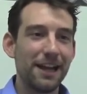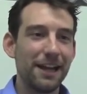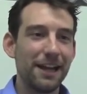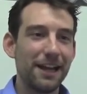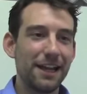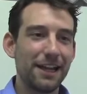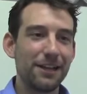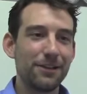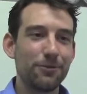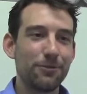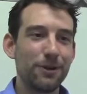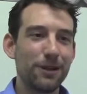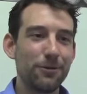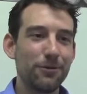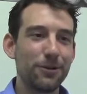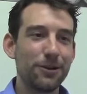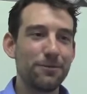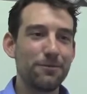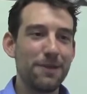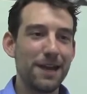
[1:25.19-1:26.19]
And we
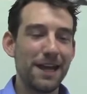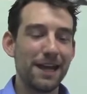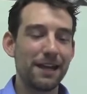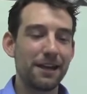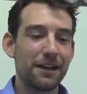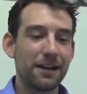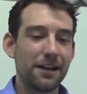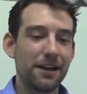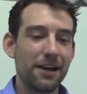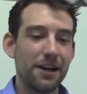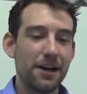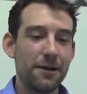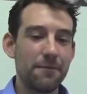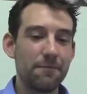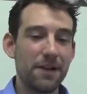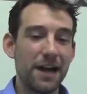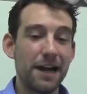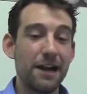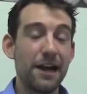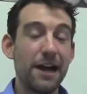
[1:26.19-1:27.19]
would make,
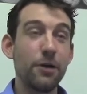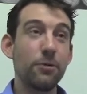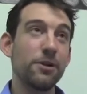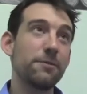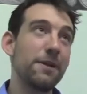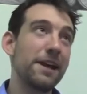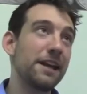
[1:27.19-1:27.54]
I would